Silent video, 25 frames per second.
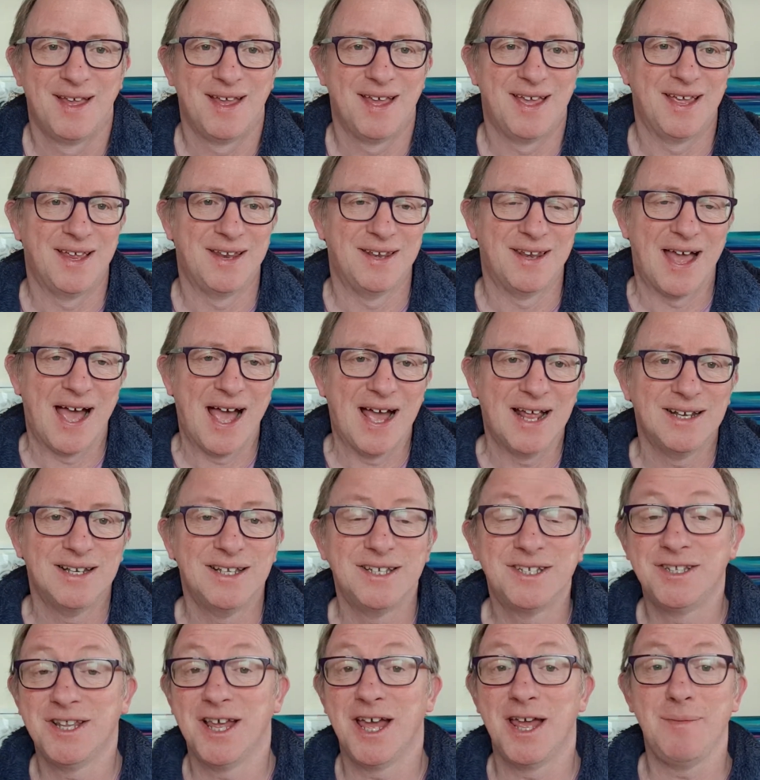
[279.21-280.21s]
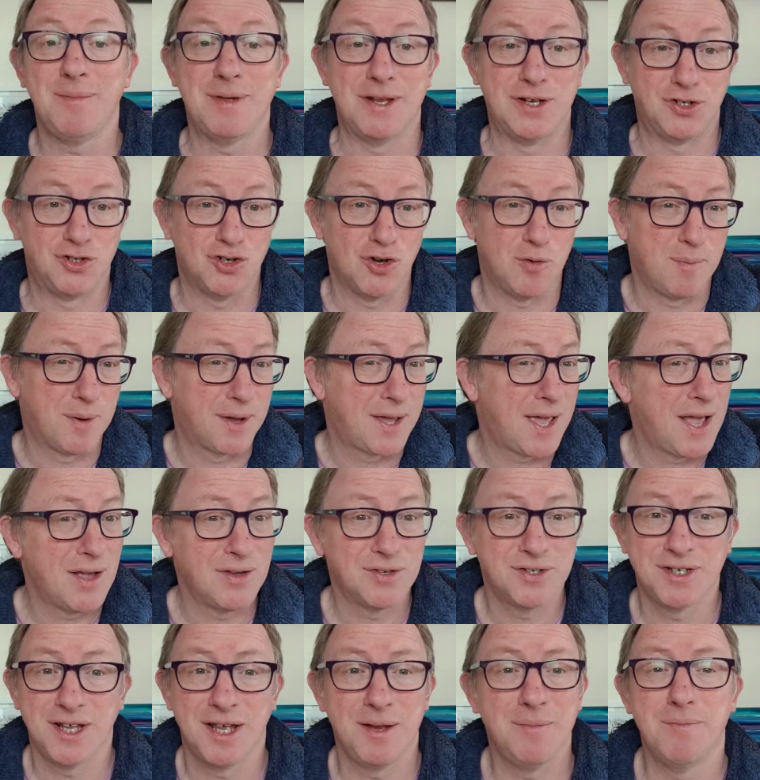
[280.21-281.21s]
In Andy's name? In John
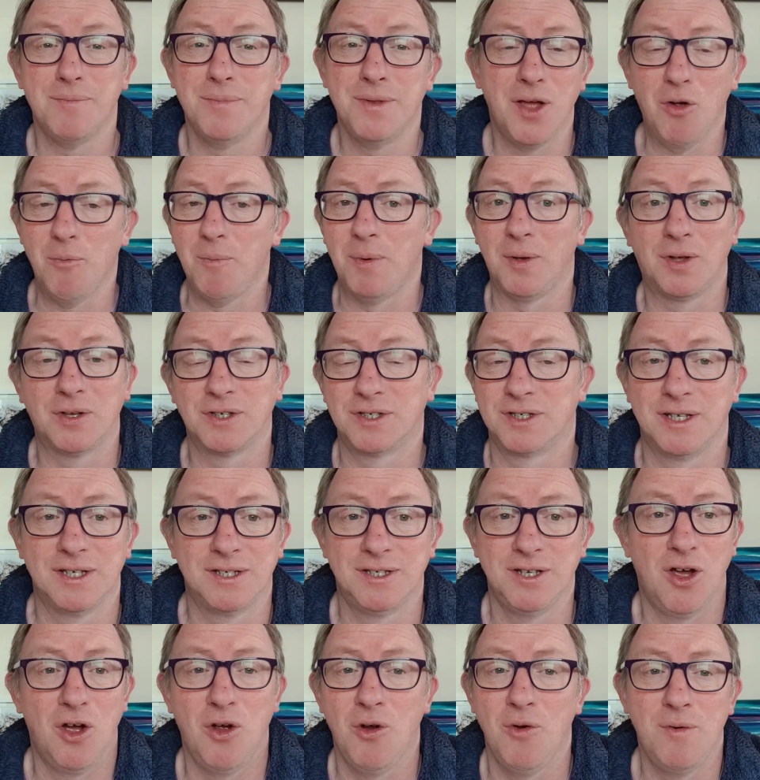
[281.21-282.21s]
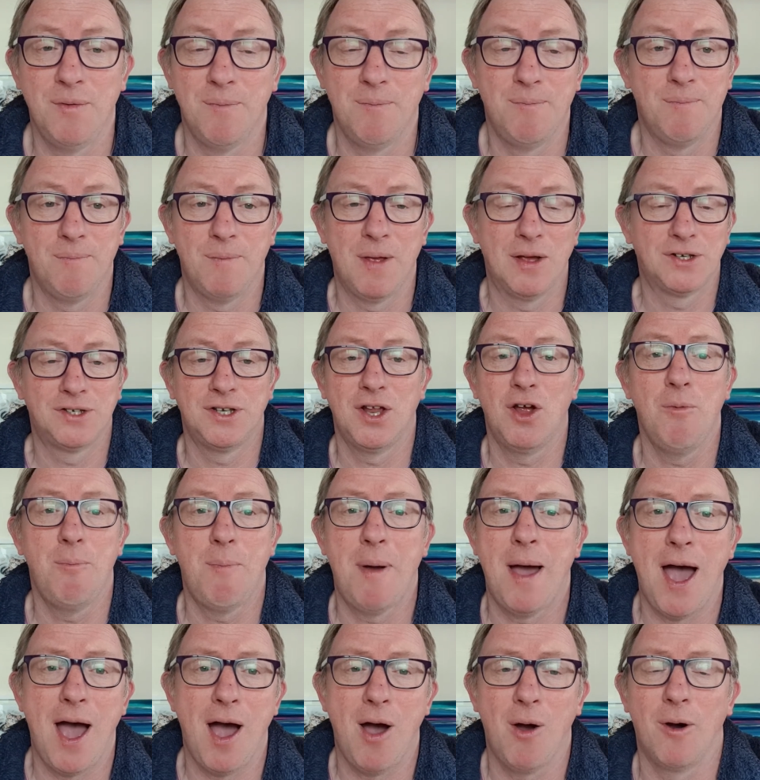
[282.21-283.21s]
McHale's name? No, because there's no
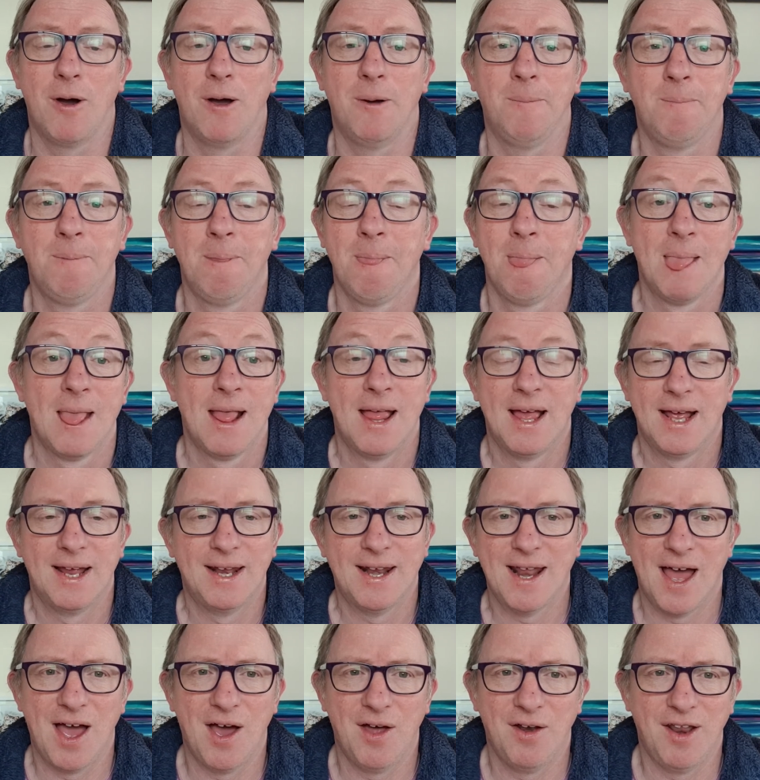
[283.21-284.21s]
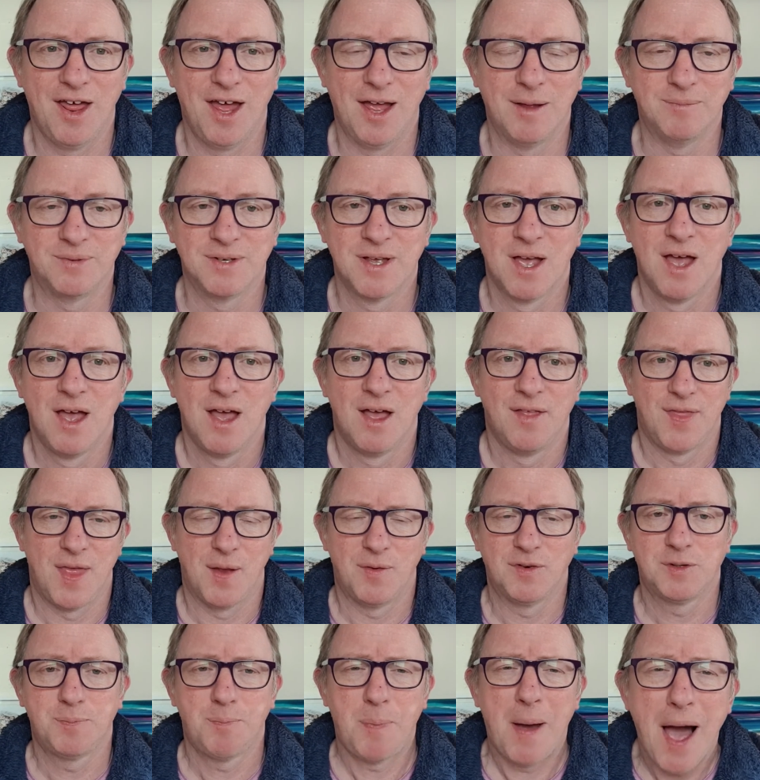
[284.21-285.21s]
power in our names.
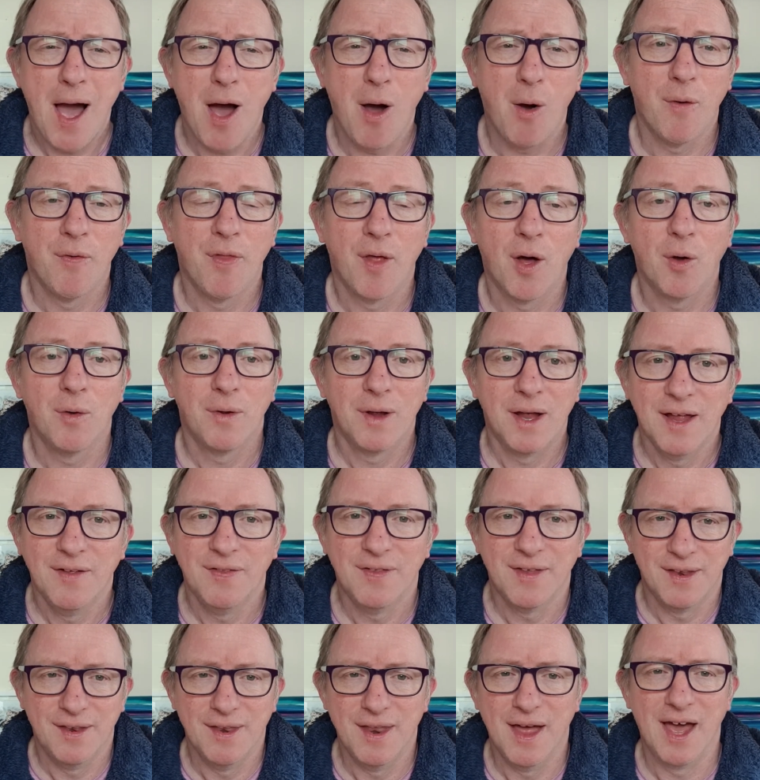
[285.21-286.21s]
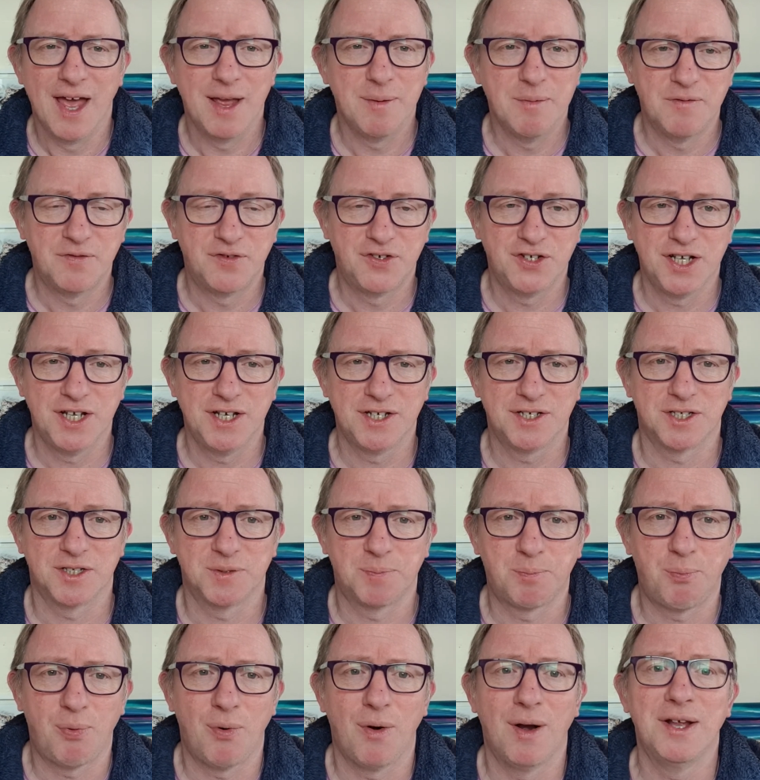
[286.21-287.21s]
There is power though in the name of Jesus.
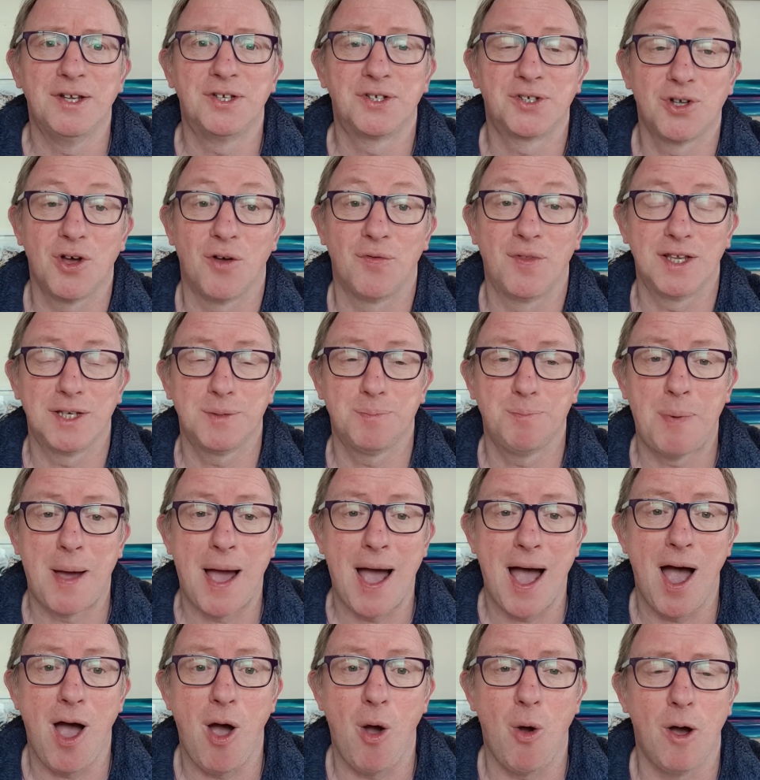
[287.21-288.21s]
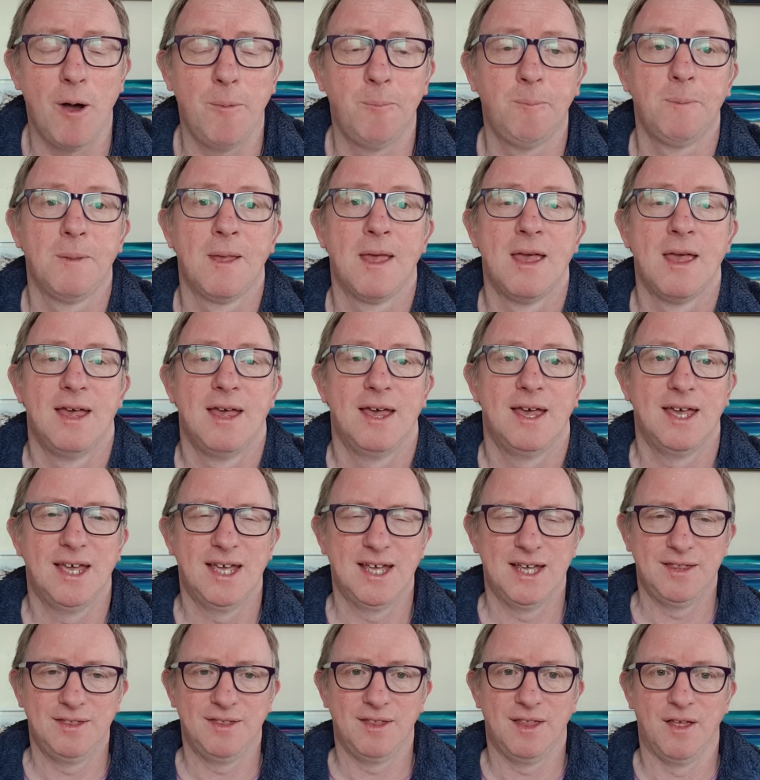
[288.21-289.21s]
Praise God. There's power
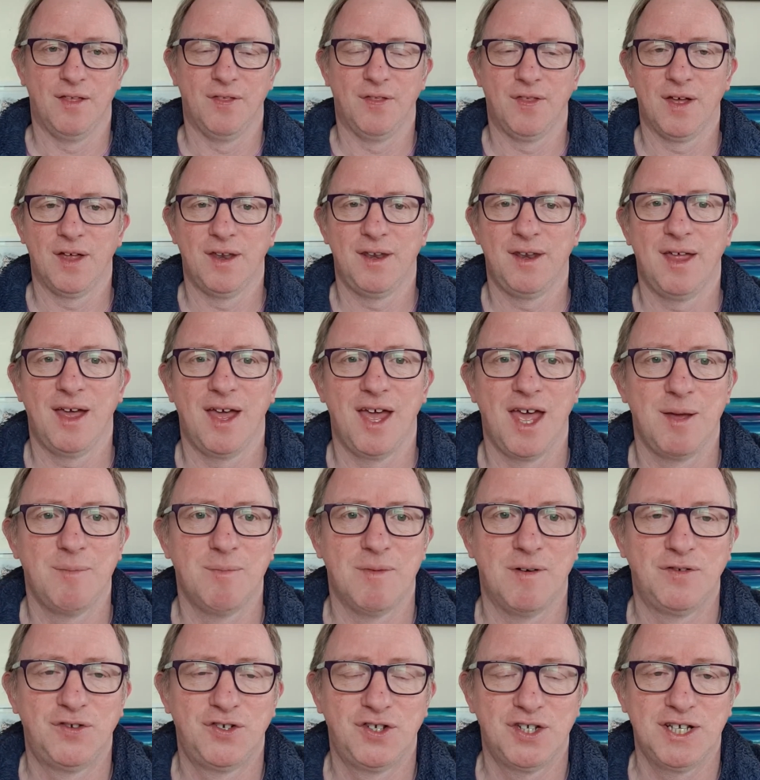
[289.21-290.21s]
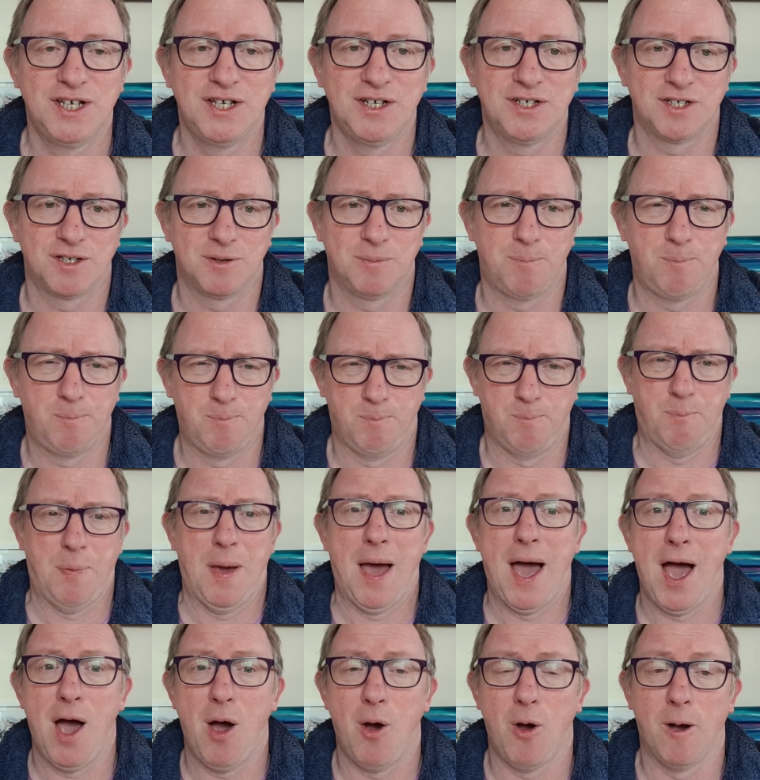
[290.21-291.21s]
in the name of Jesus.
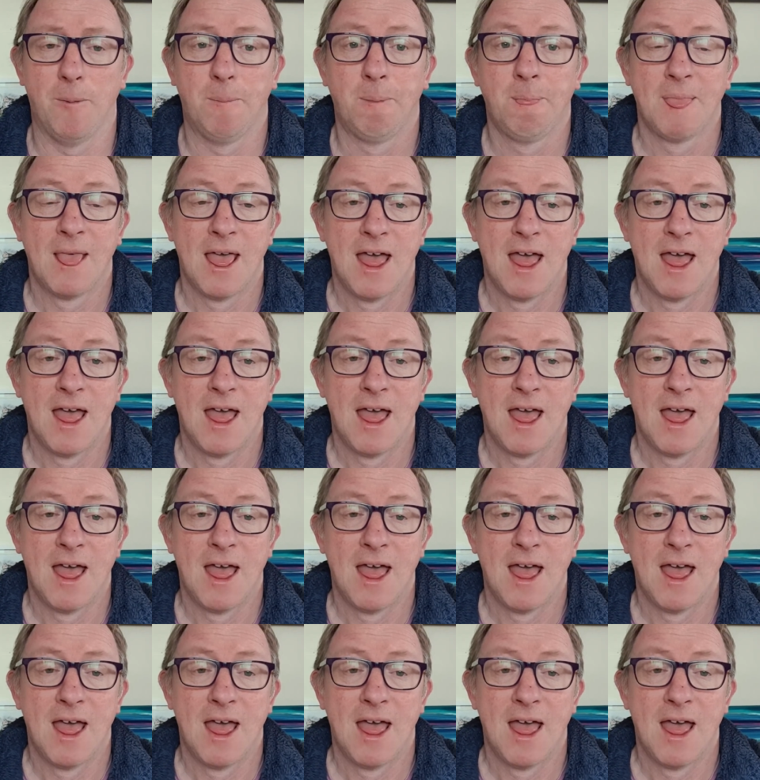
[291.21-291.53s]
Power.